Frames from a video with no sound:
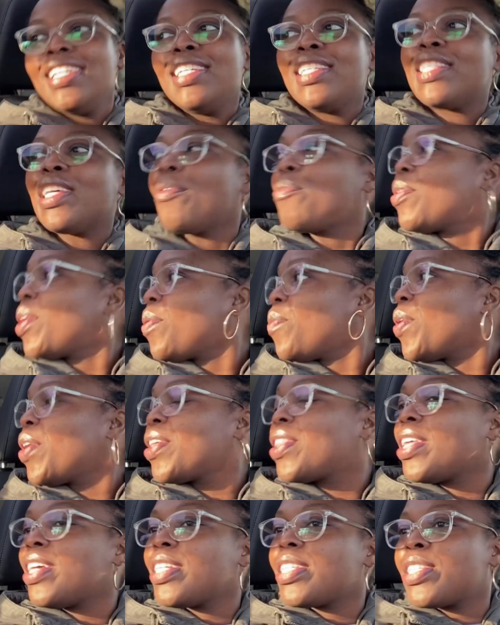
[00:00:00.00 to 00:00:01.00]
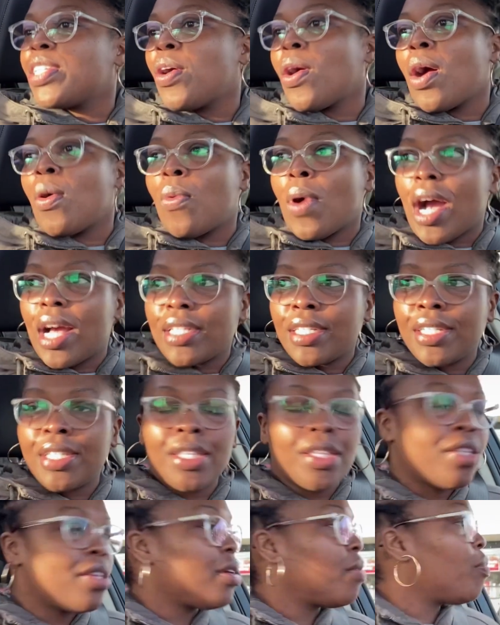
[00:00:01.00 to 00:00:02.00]
Something worth it. So I
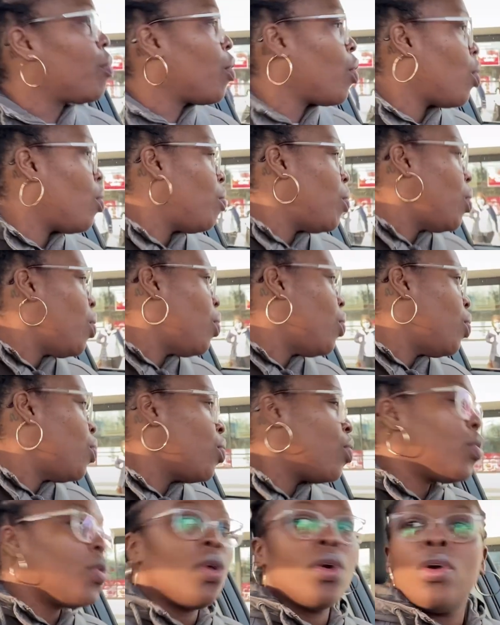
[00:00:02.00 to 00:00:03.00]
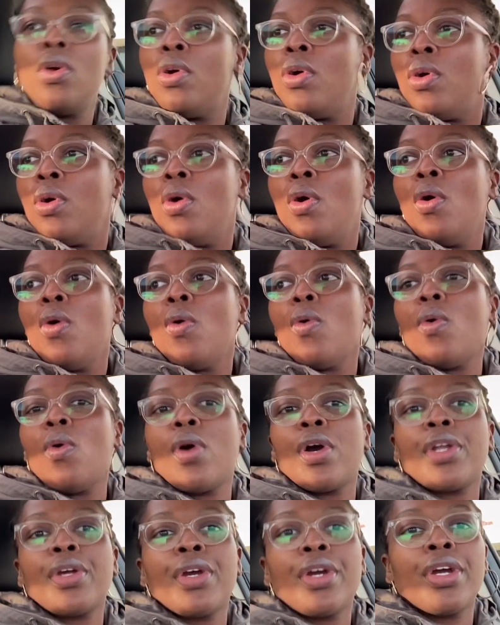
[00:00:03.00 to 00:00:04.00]
watched the promo
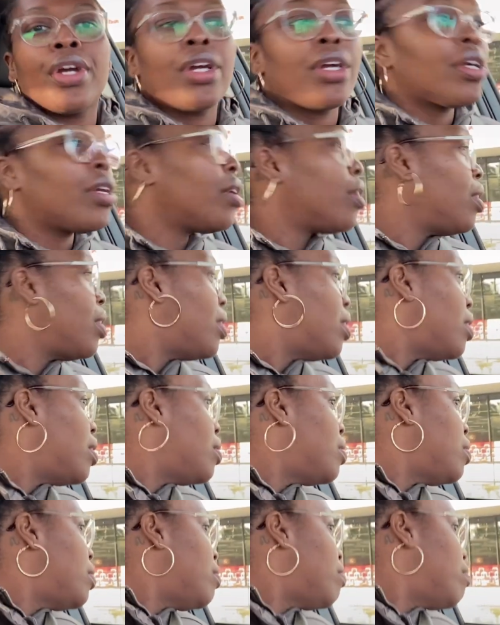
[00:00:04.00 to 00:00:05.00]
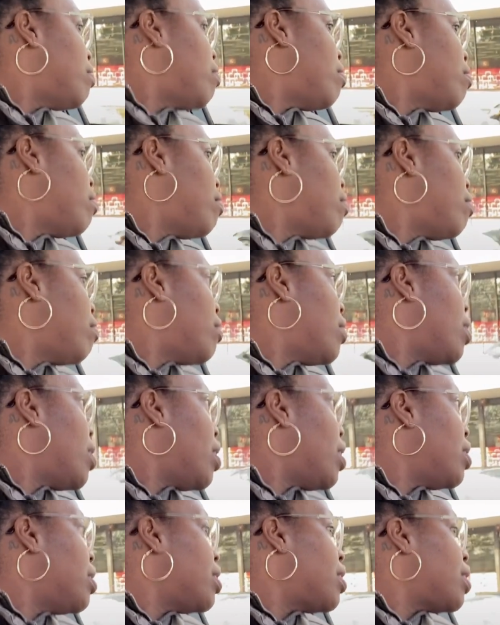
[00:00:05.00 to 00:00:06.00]
order
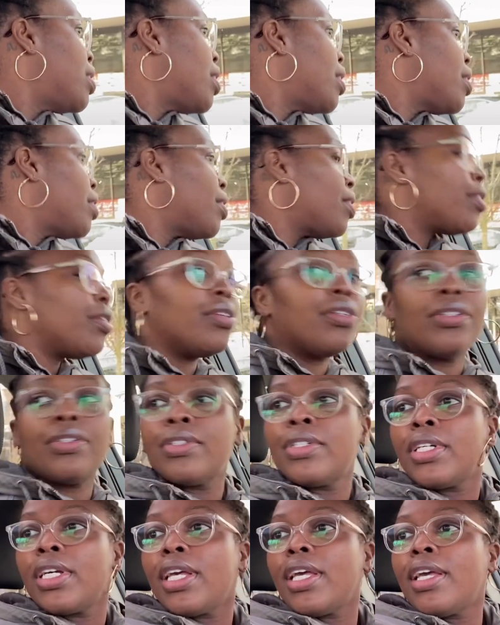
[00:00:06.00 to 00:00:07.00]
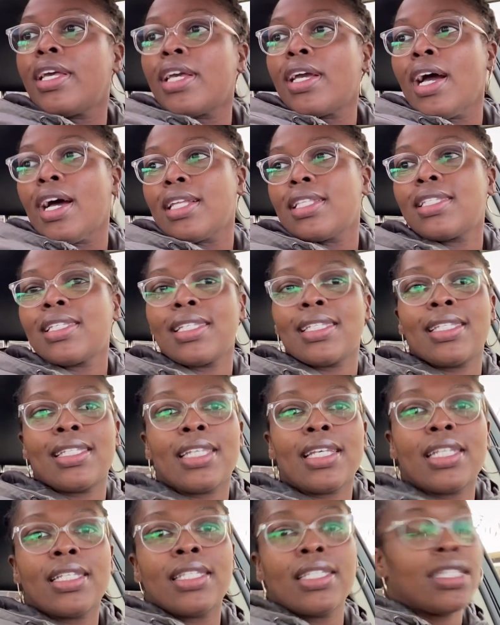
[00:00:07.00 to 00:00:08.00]
until it got to
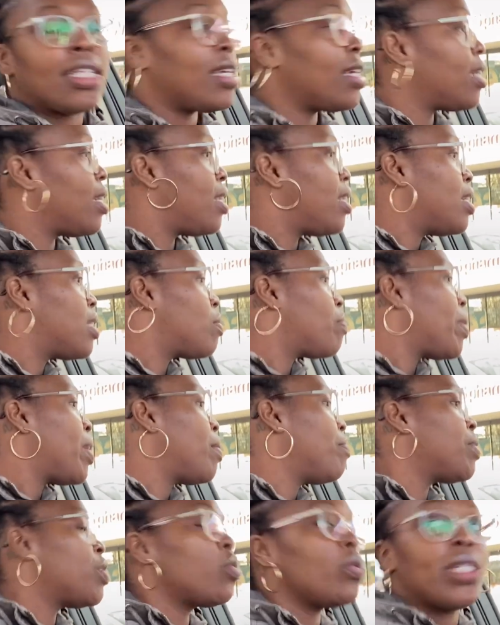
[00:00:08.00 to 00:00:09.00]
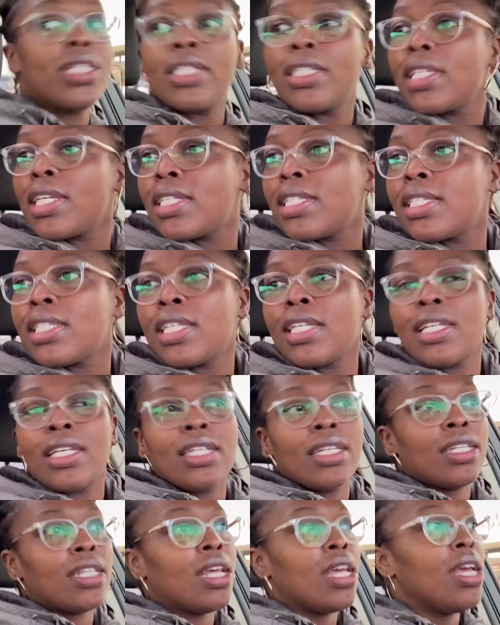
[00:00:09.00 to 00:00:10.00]
16 it's paying between
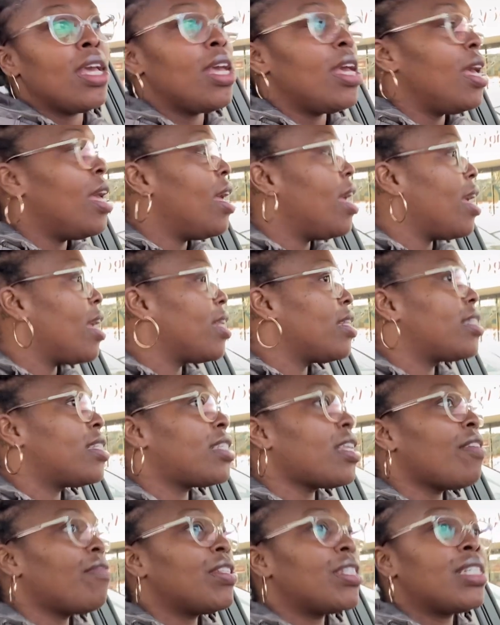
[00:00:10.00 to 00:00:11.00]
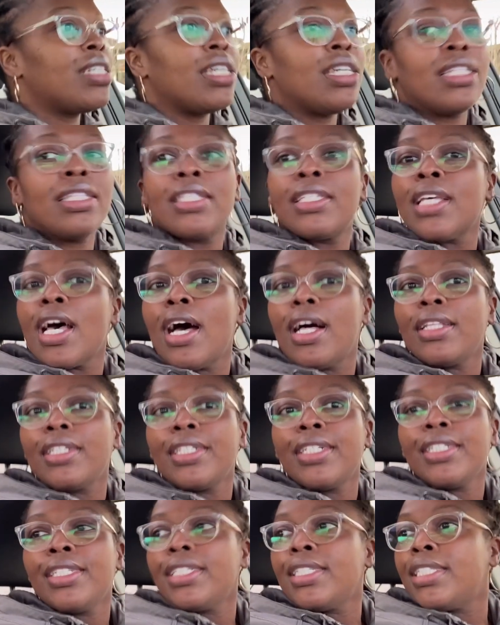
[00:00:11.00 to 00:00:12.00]
16 and 17
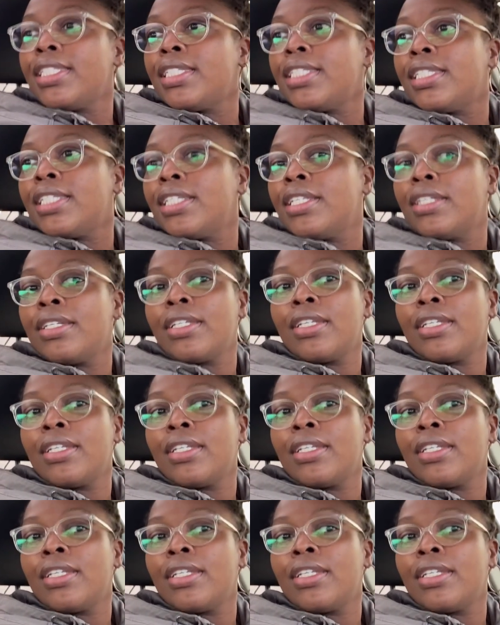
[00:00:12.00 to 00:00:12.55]
dollars